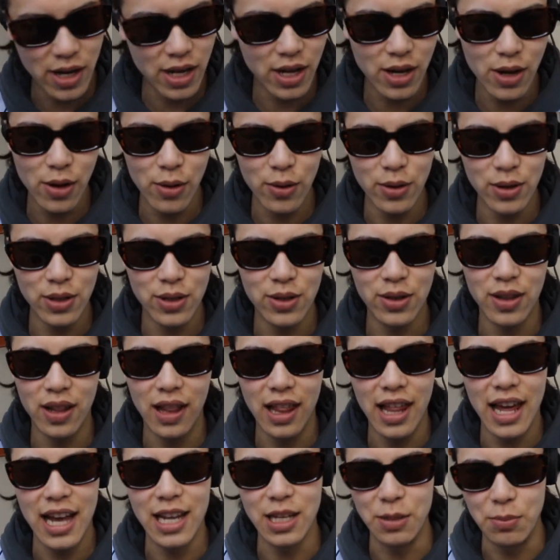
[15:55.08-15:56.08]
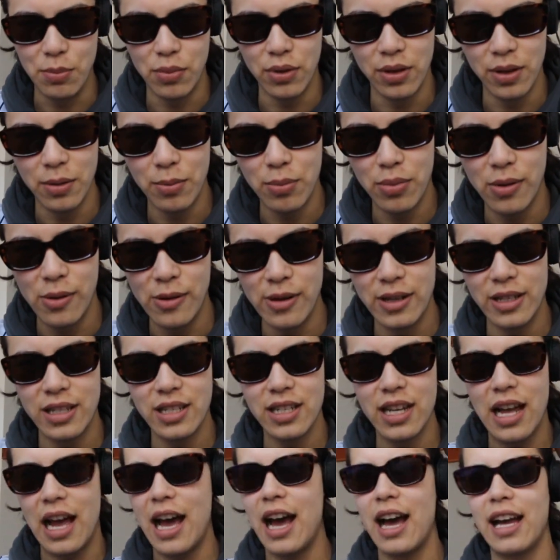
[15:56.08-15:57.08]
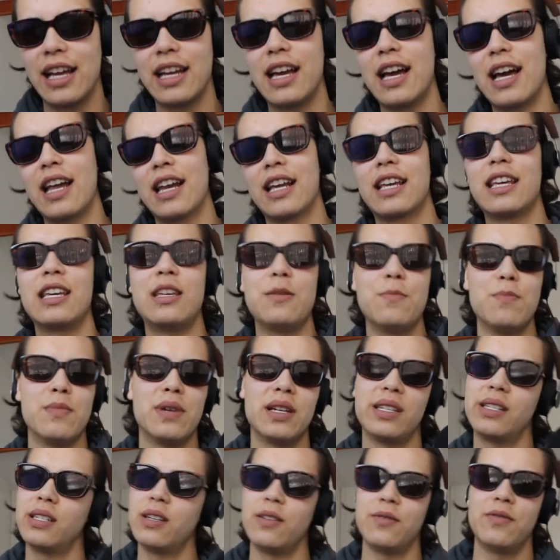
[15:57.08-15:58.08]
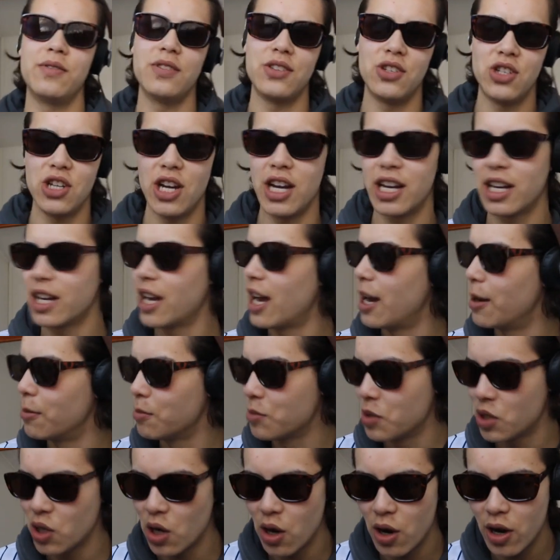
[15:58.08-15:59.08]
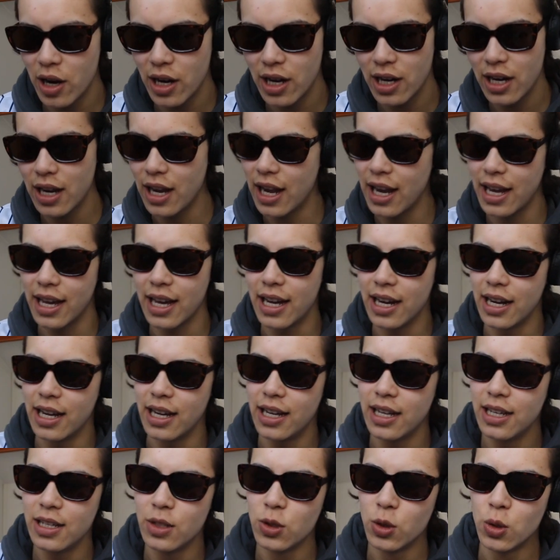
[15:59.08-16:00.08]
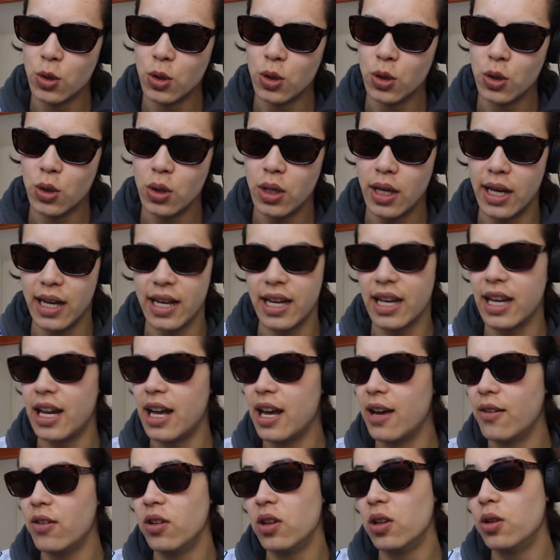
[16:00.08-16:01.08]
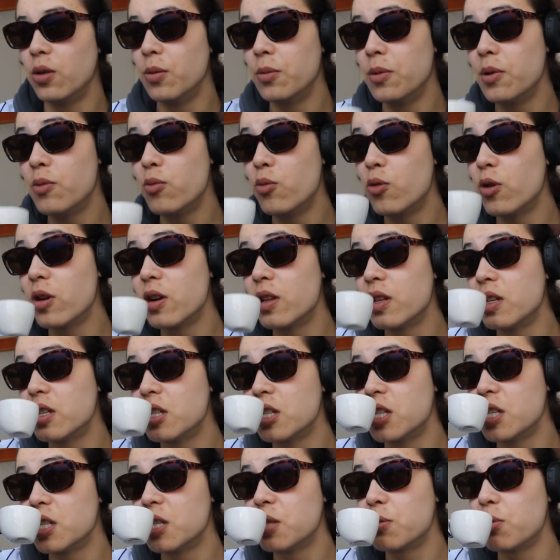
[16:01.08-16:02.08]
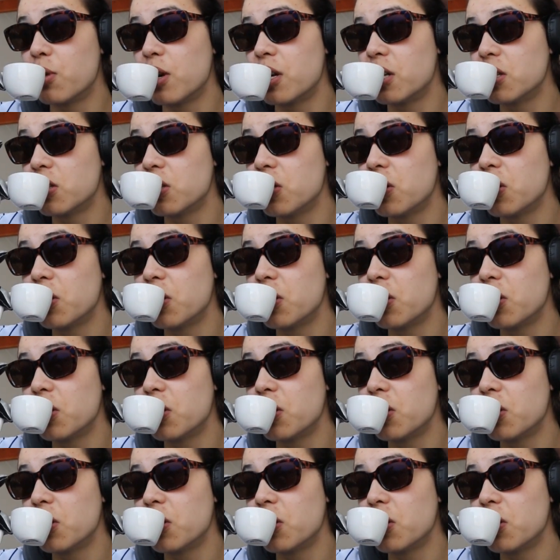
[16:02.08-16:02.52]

going to the last bullet points. I gotta keep myself in check. I'm sorry. I gotta have a little bit more of this espresso.